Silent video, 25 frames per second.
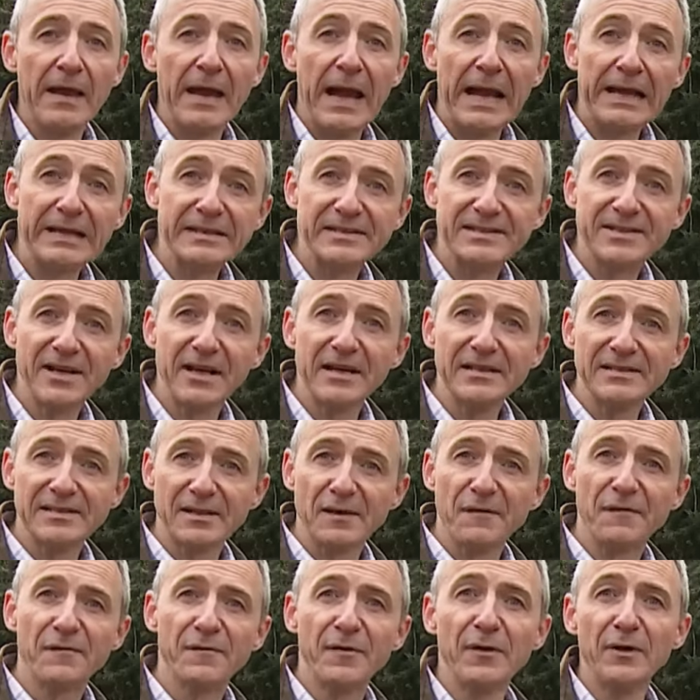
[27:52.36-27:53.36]
as does
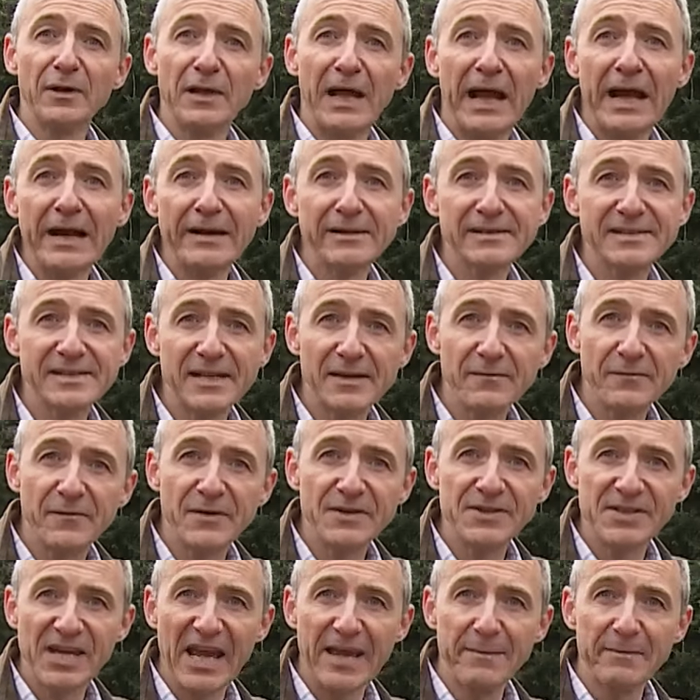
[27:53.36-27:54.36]
a full house
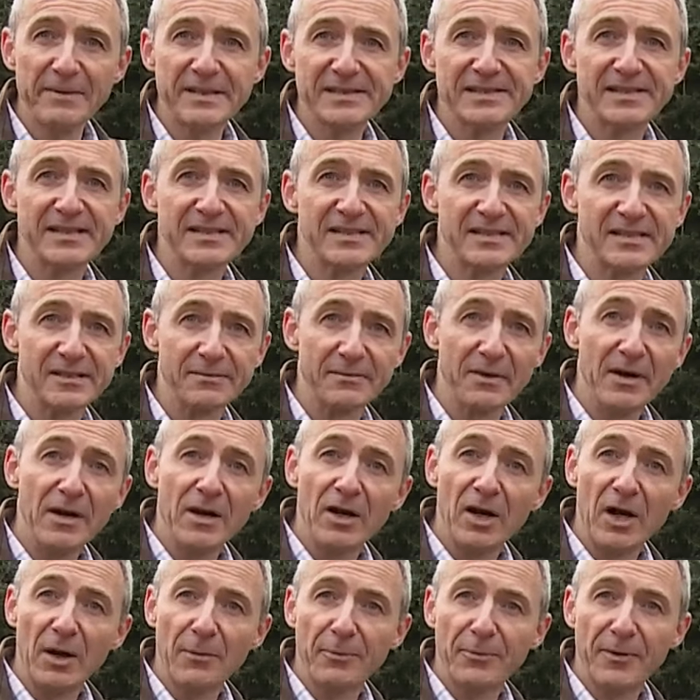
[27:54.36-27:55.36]
infotainment system
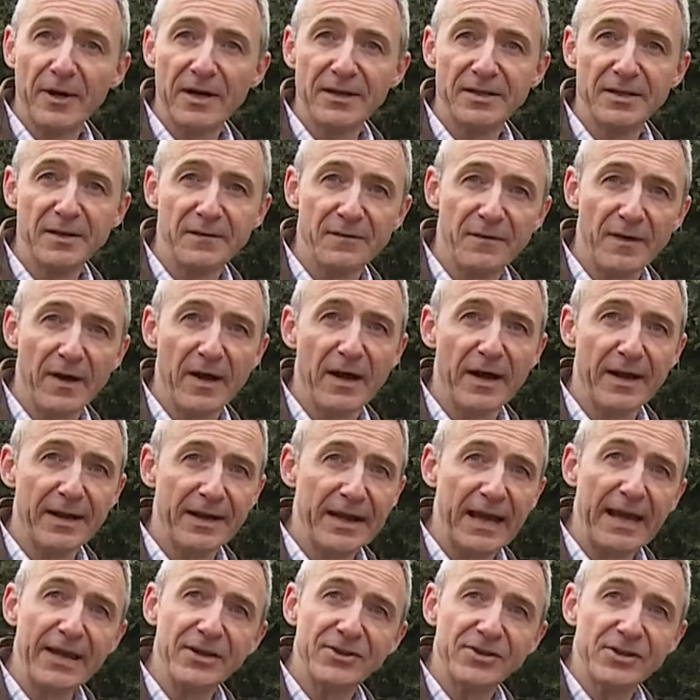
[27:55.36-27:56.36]
operated via an
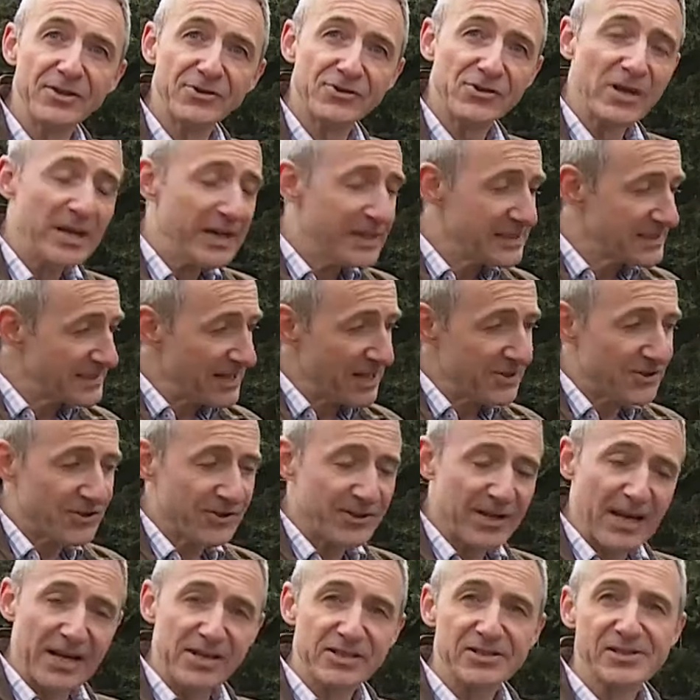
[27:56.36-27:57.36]
8-inch
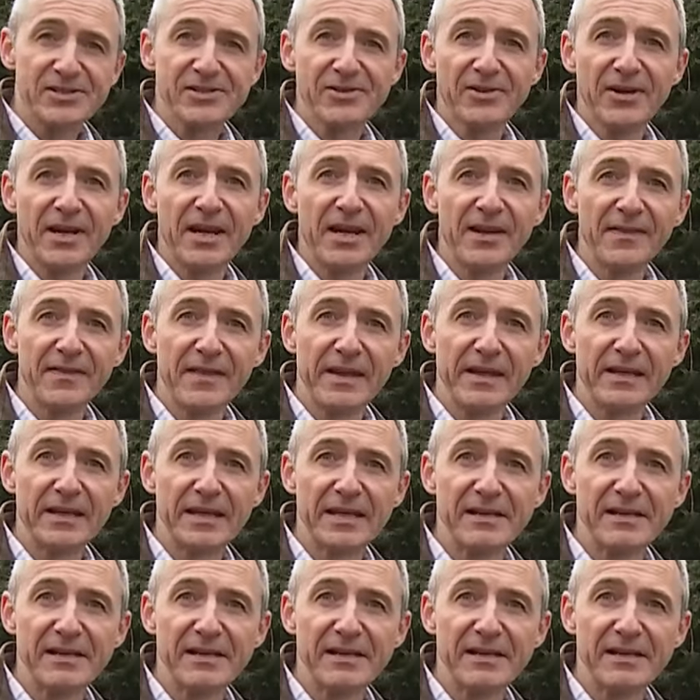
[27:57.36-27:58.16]
center-dash screen that